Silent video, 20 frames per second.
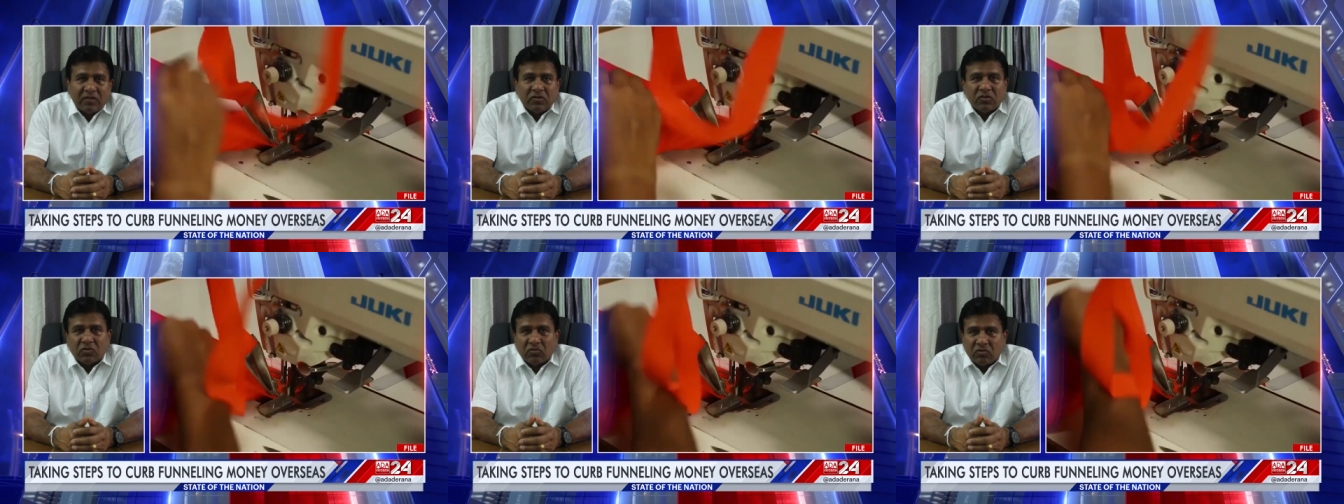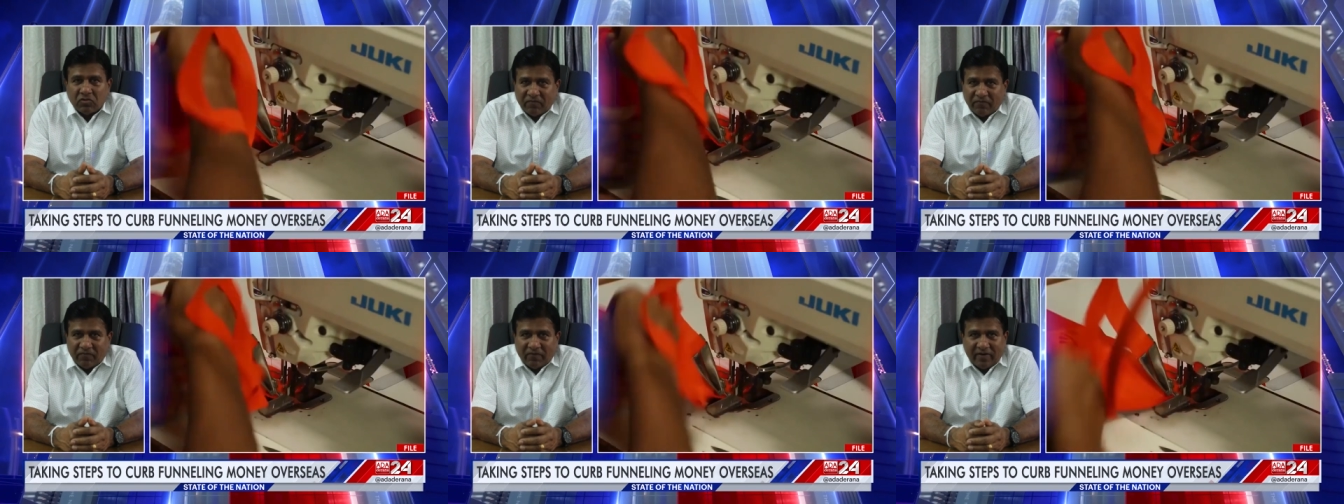
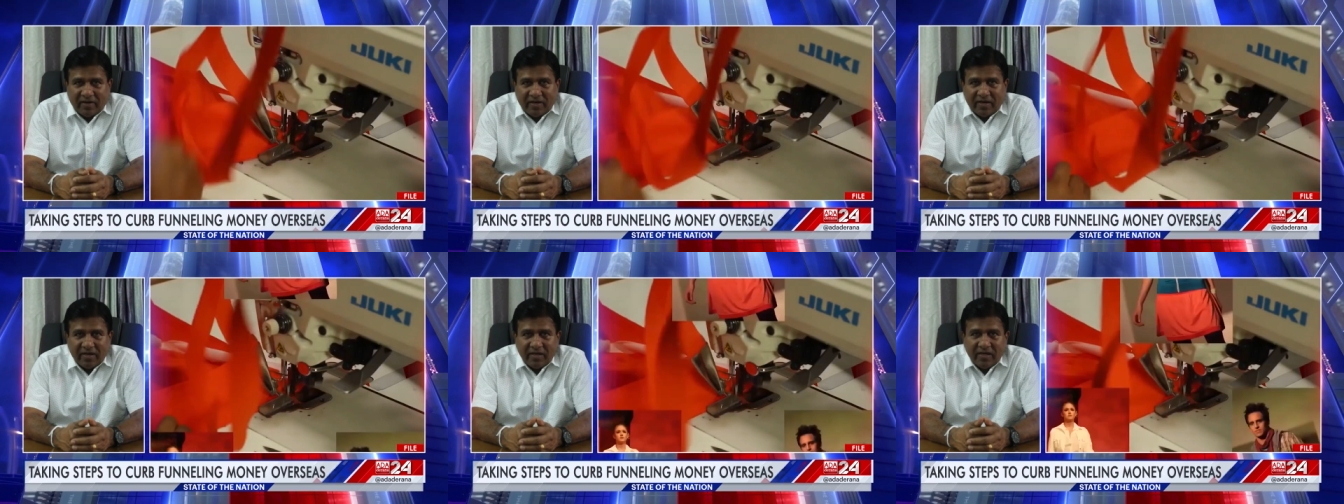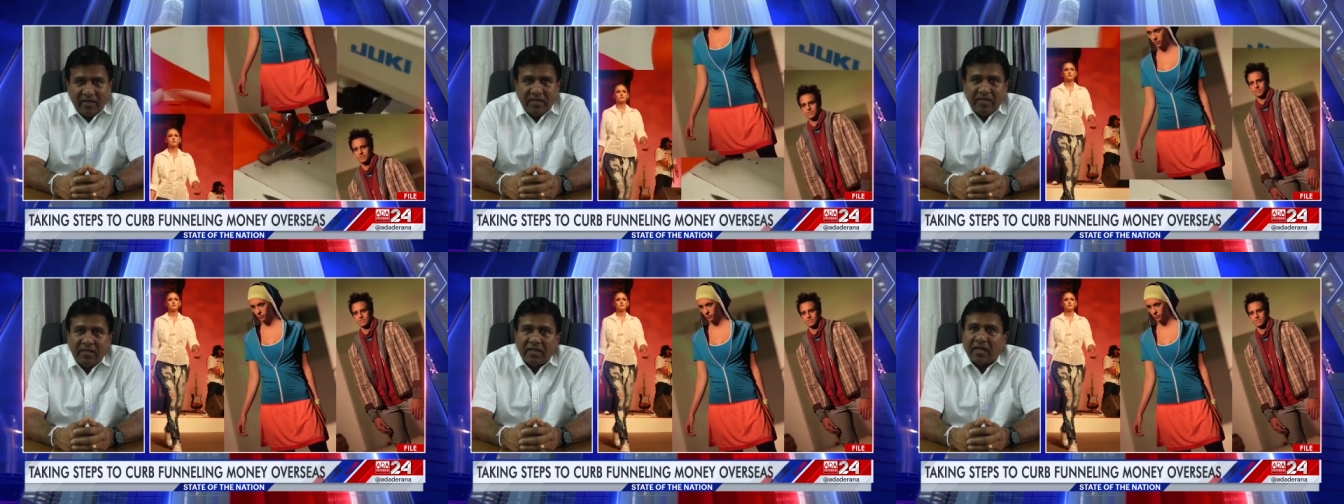So far
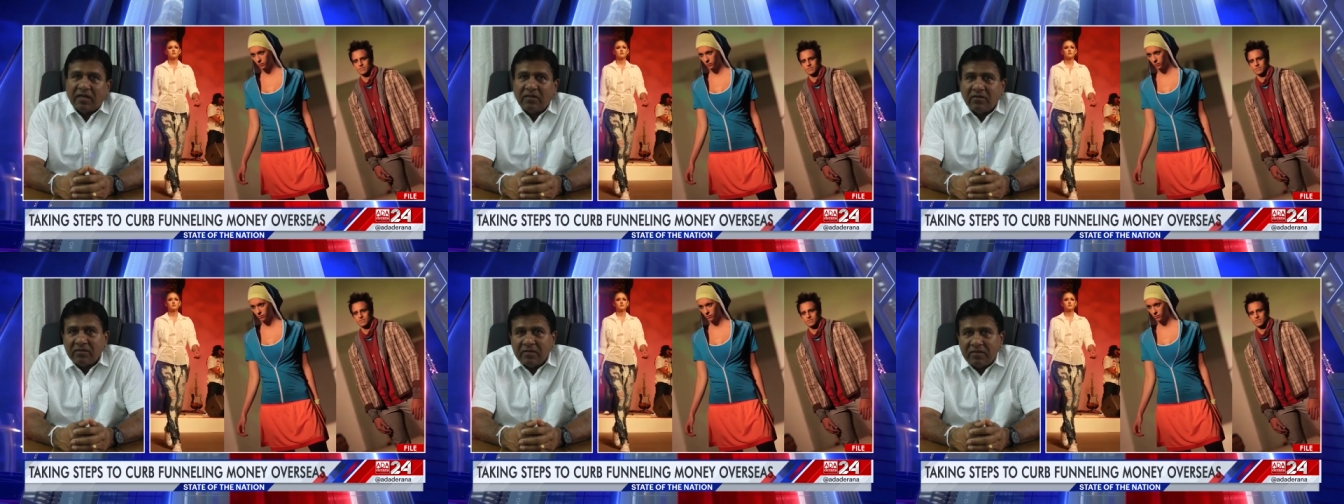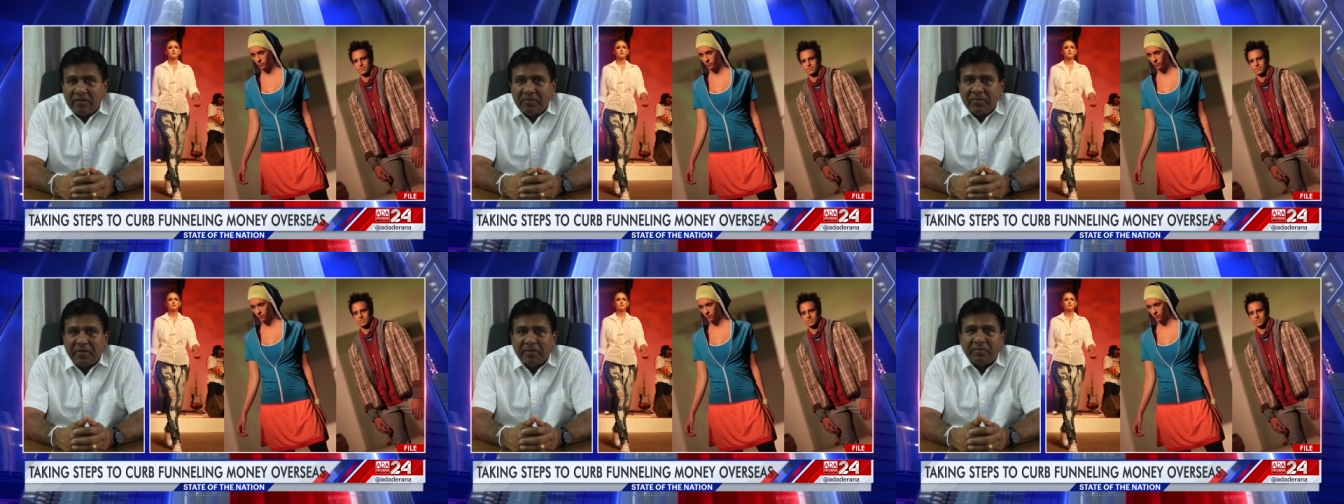none
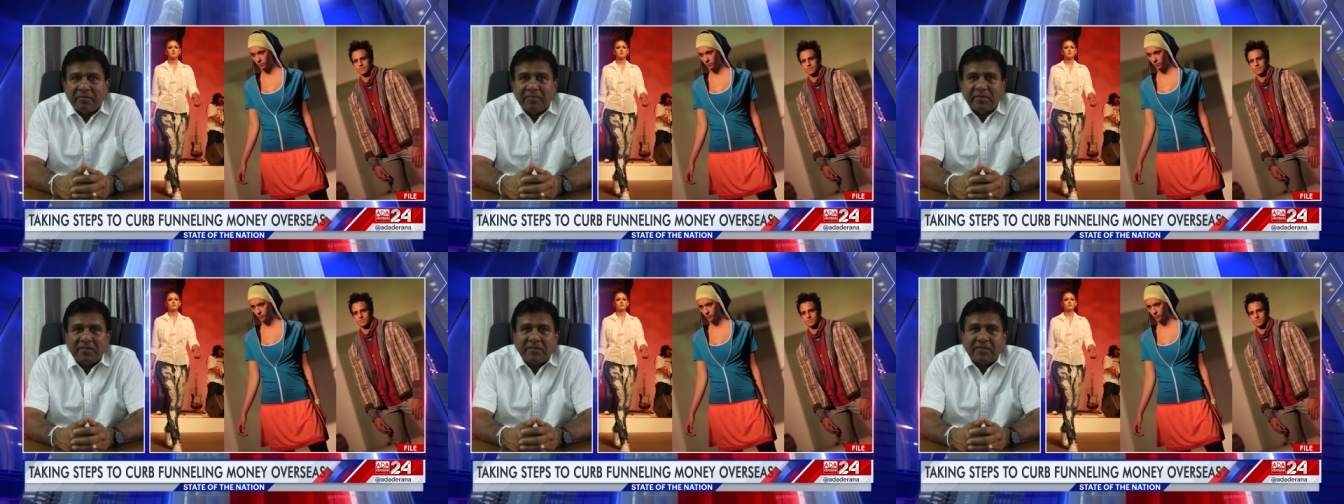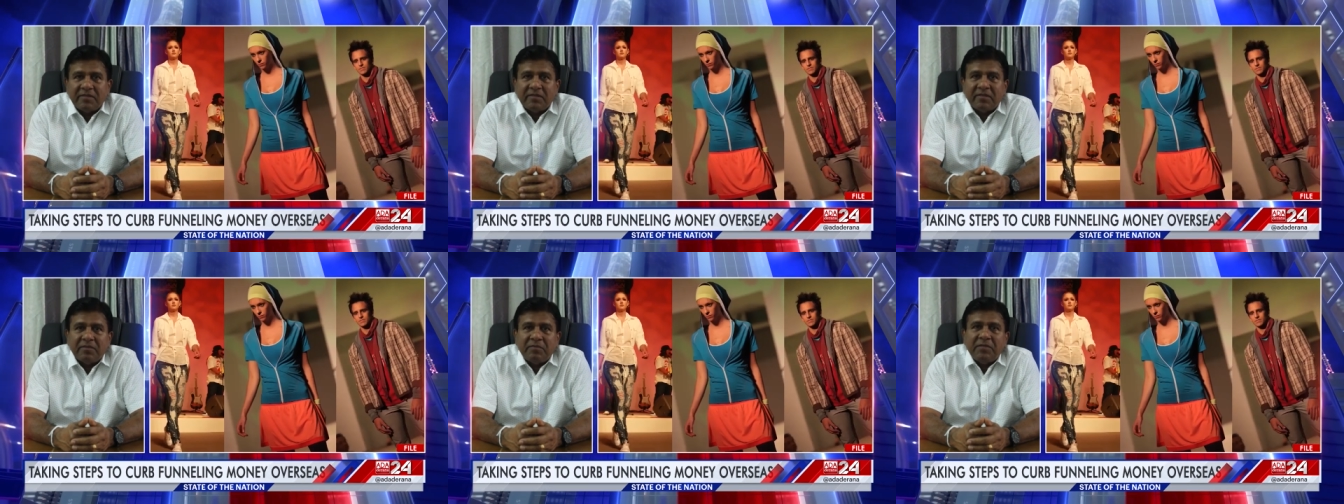of the
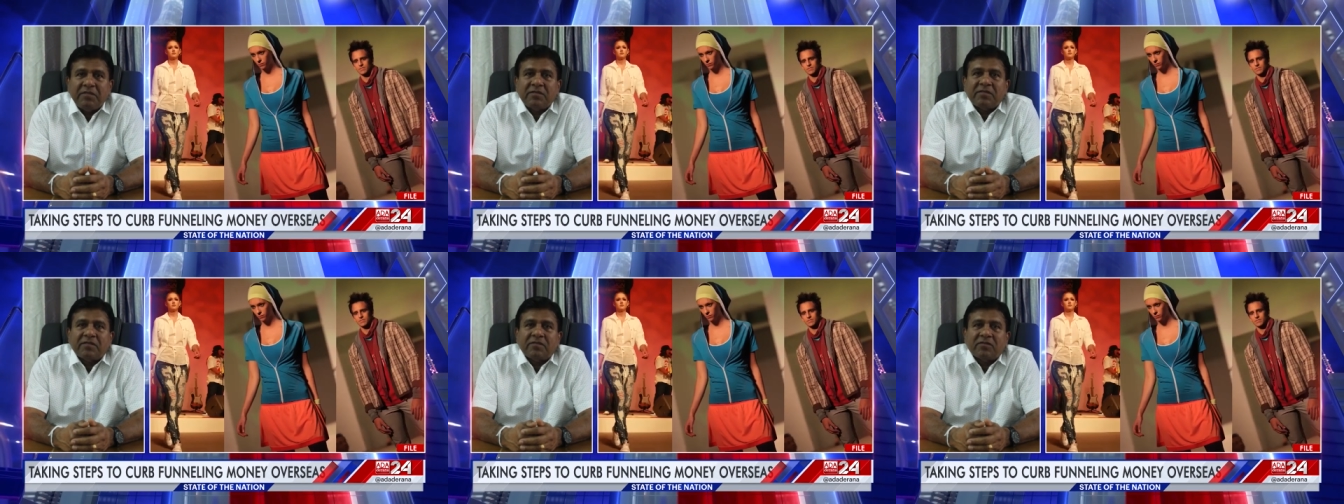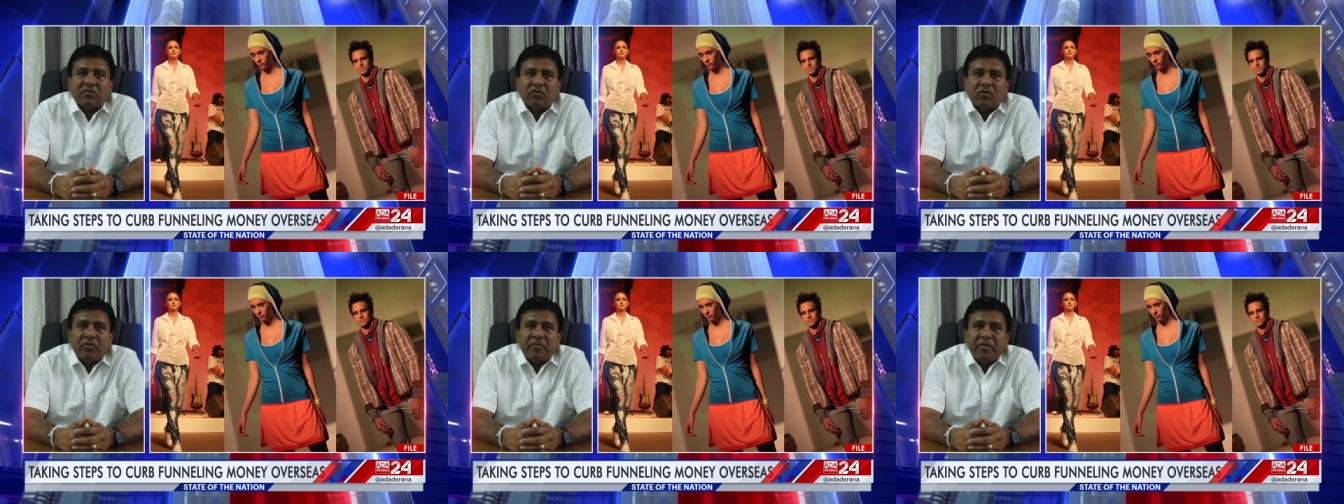members in the
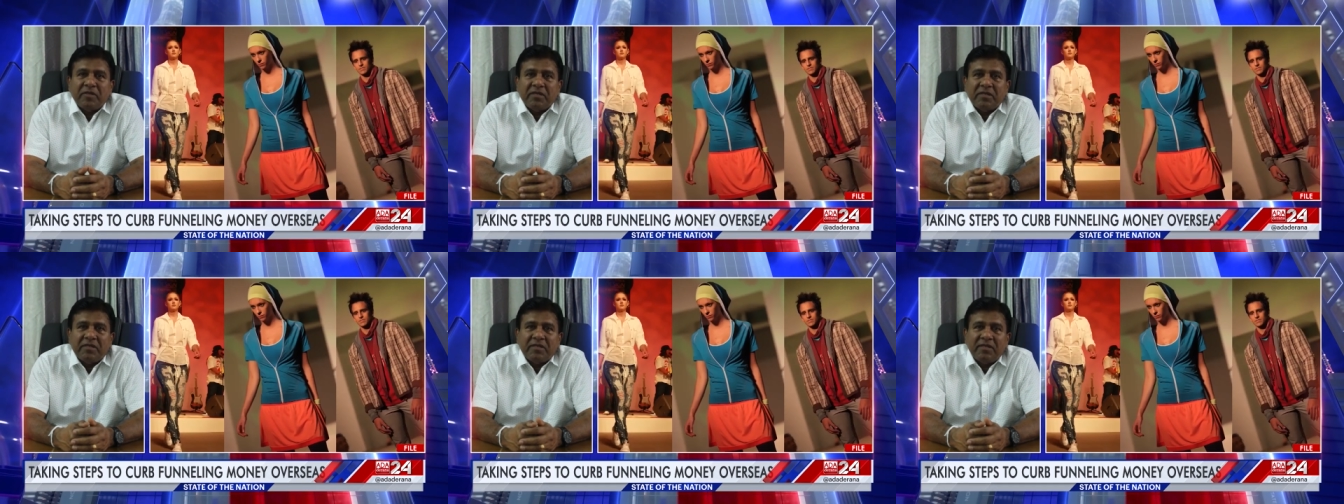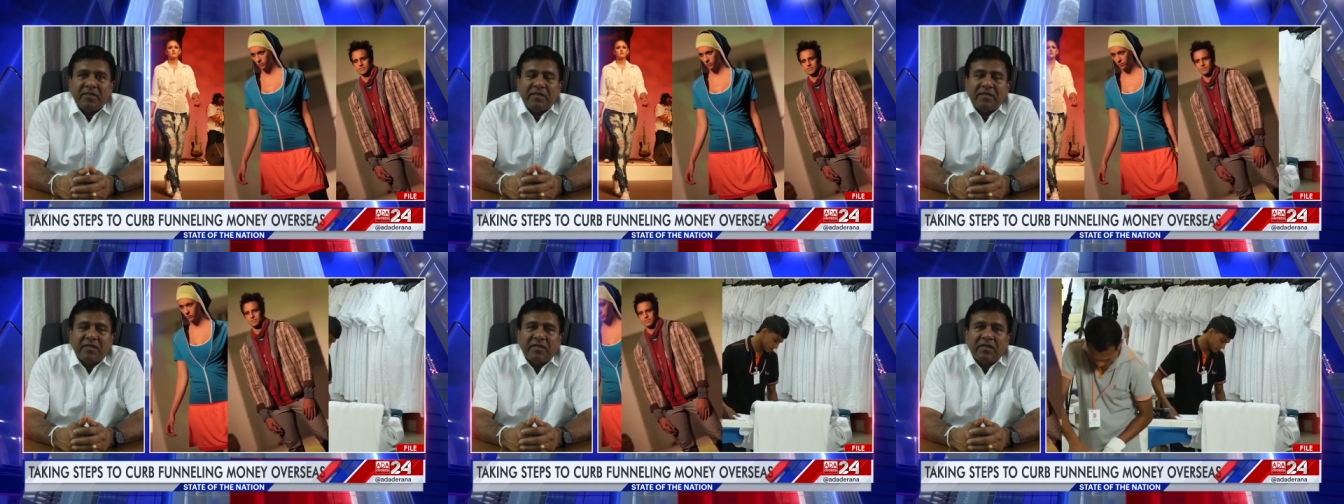business
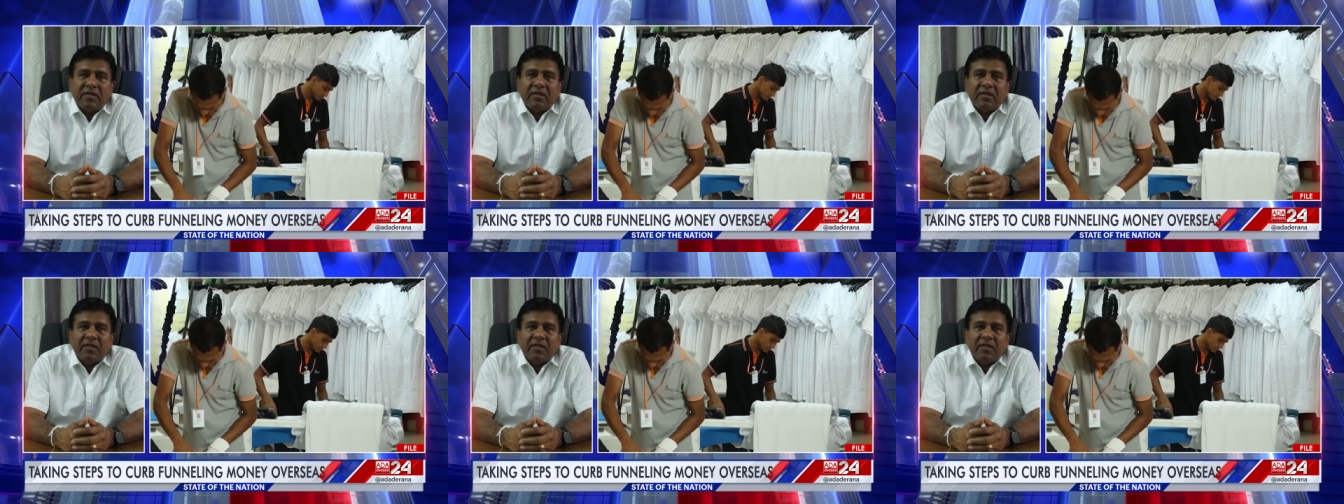community